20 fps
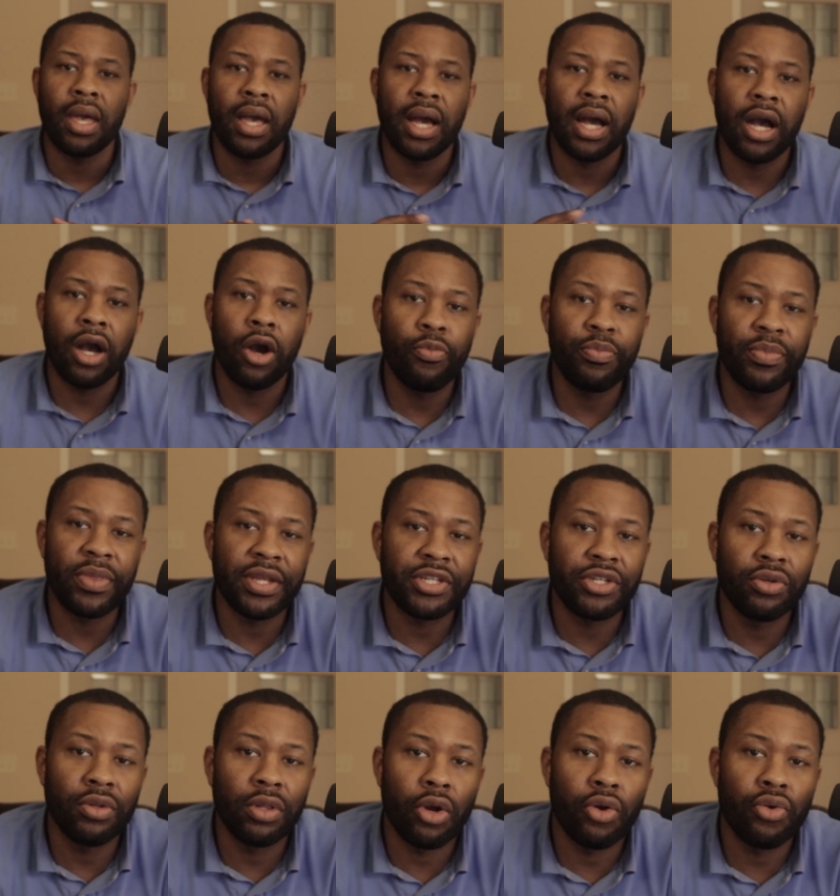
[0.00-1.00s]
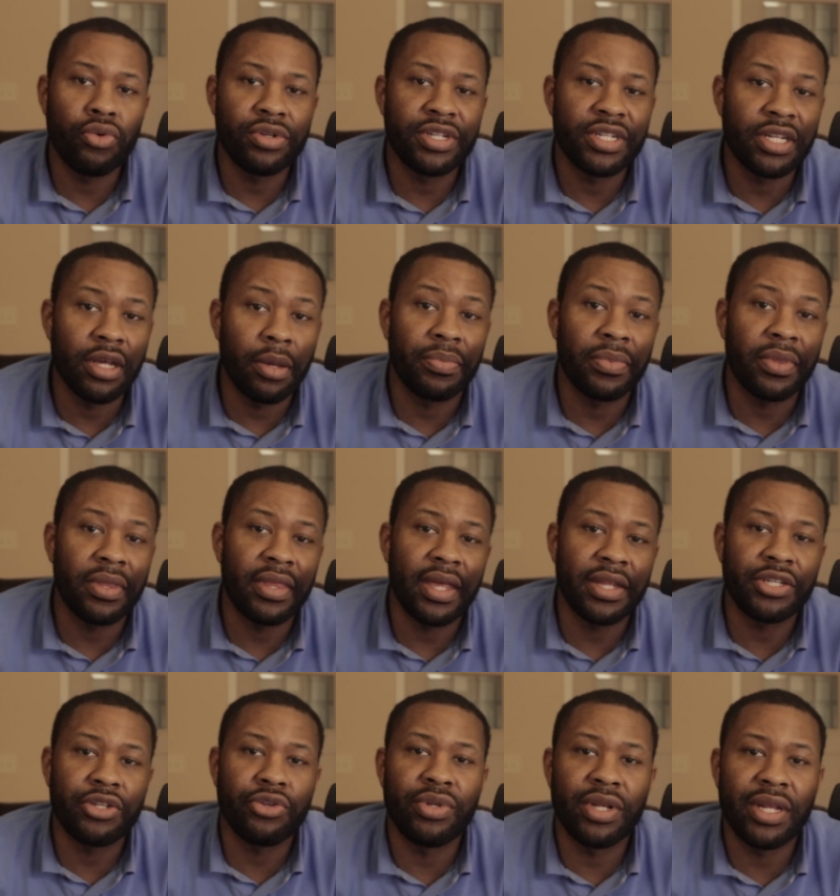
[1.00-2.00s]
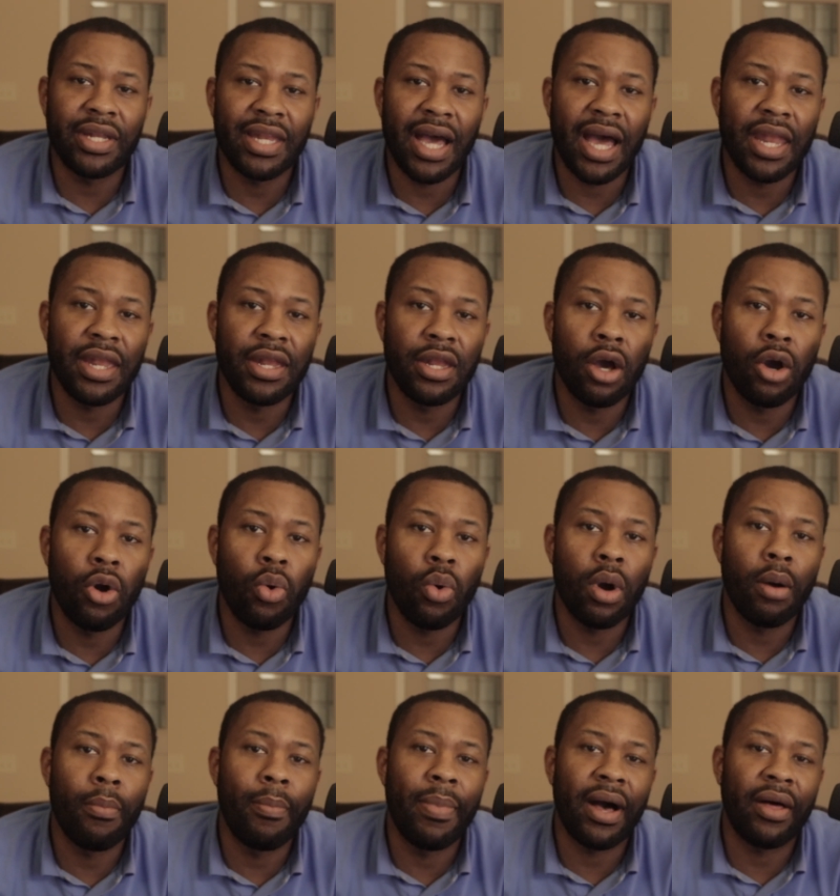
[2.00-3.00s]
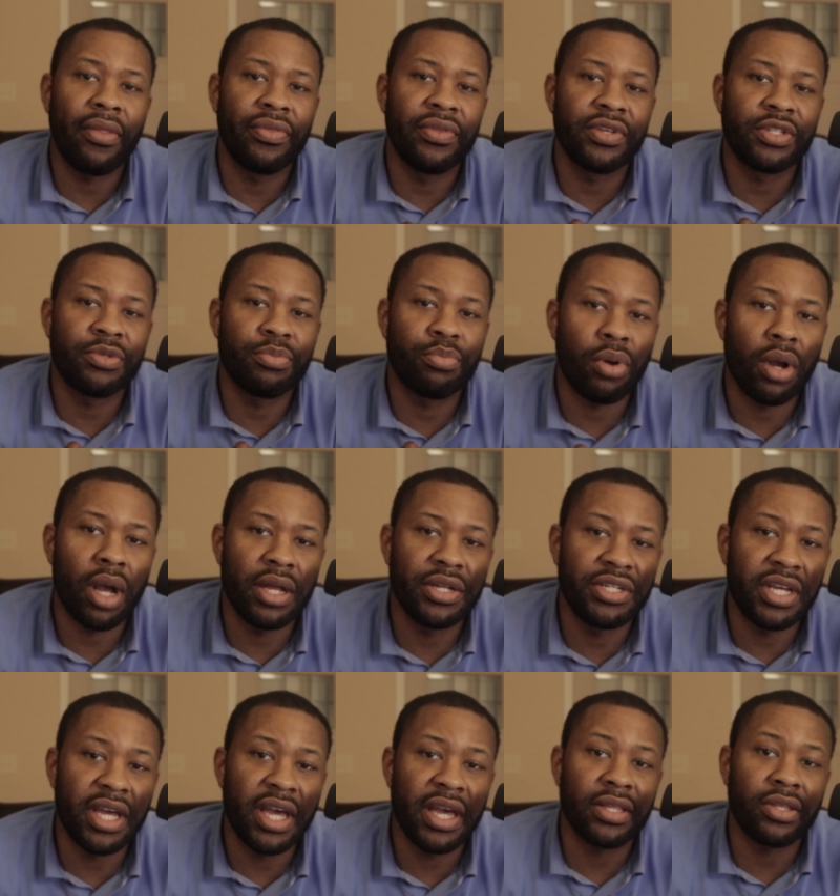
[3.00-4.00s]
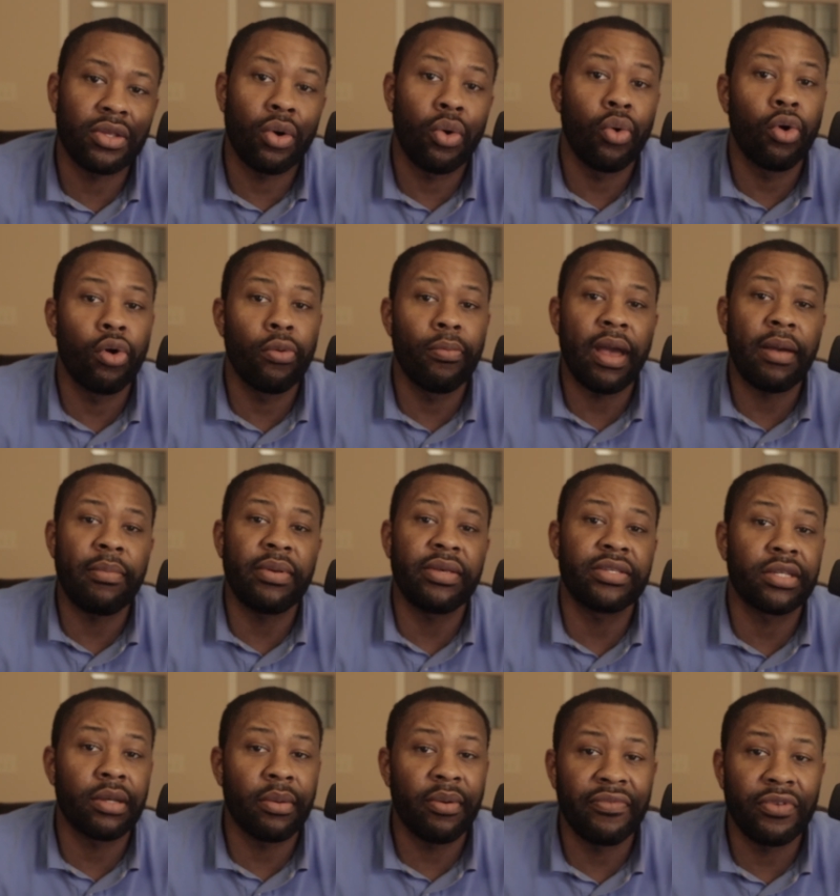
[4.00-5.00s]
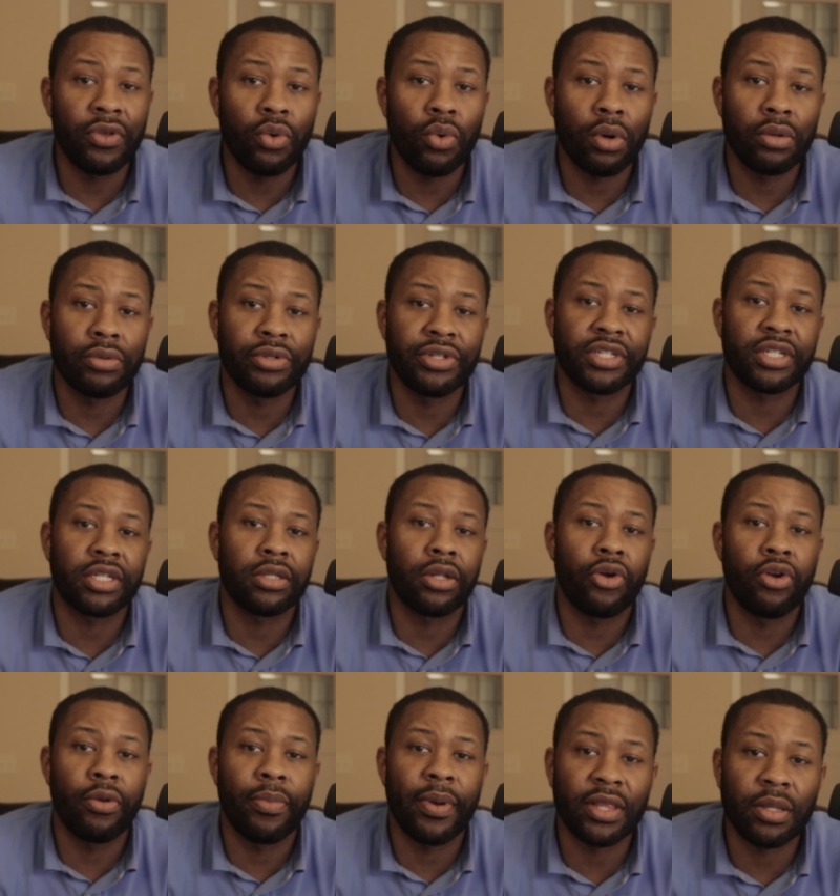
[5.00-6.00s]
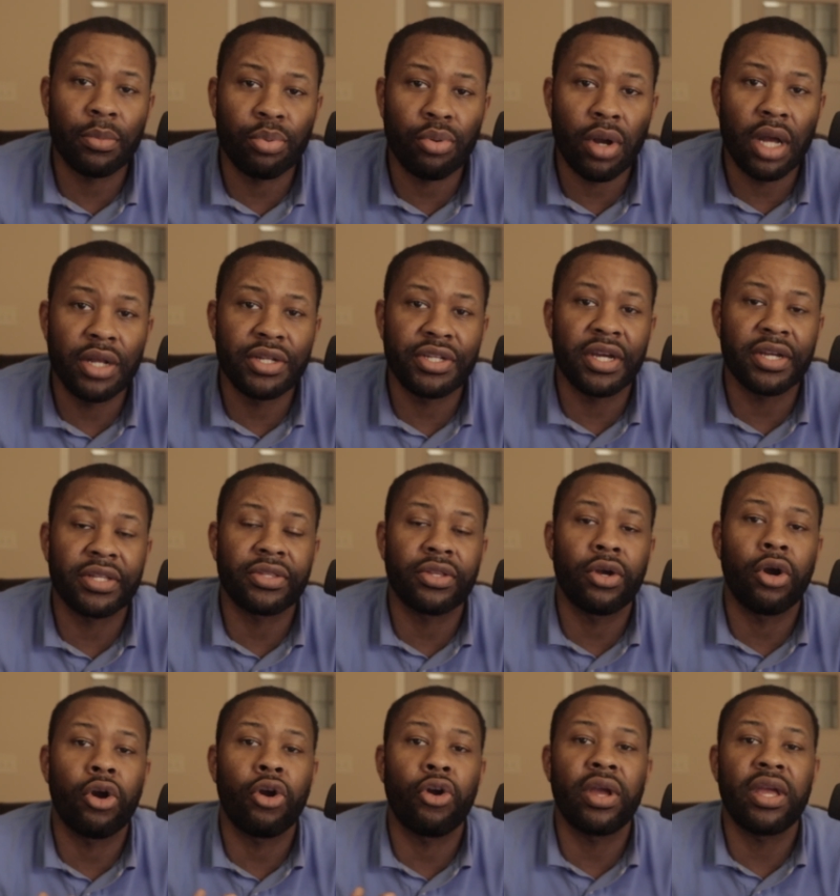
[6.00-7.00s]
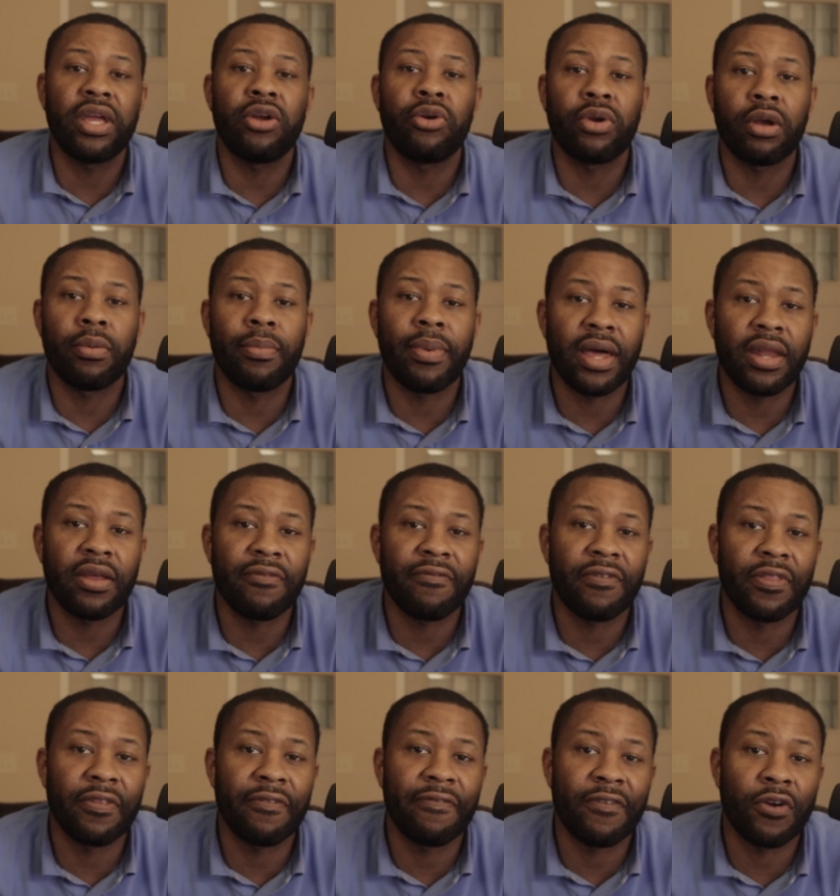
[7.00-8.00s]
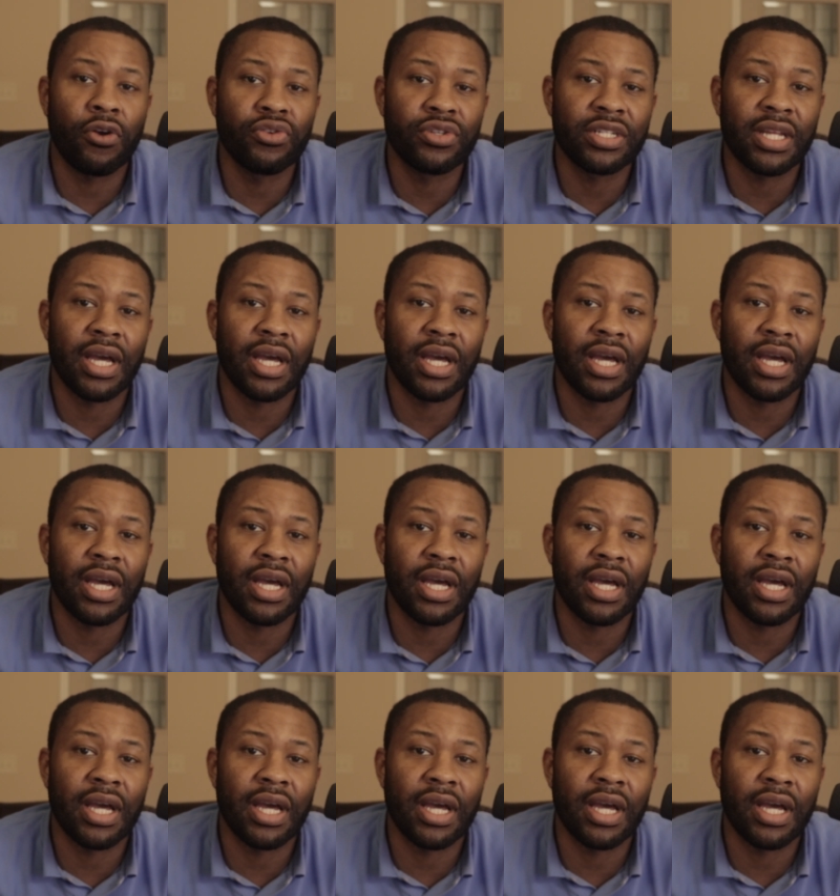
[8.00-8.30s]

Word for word: I hope that you learned something that you did not know about this project, or maybe some of you are just learning about the project or hearing about it for the first